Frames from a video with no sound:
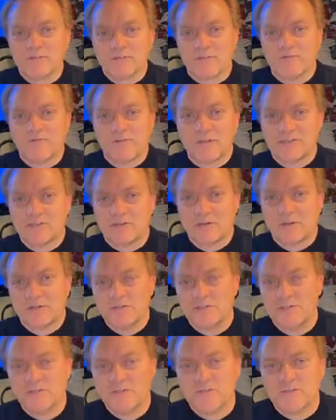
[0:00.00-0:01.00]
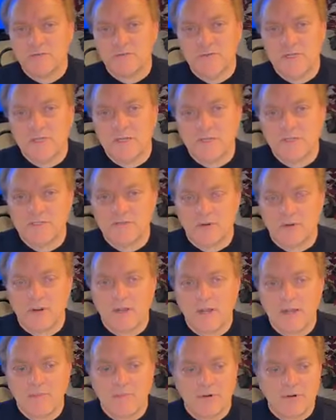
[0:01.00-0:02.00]
confessional issues uniquely to our
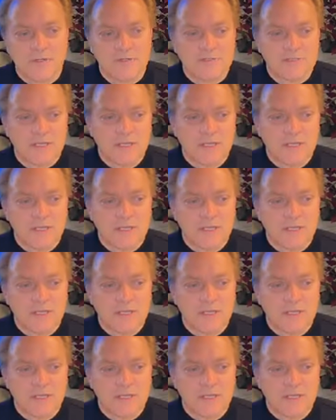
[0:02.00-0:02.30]
neighborhoods.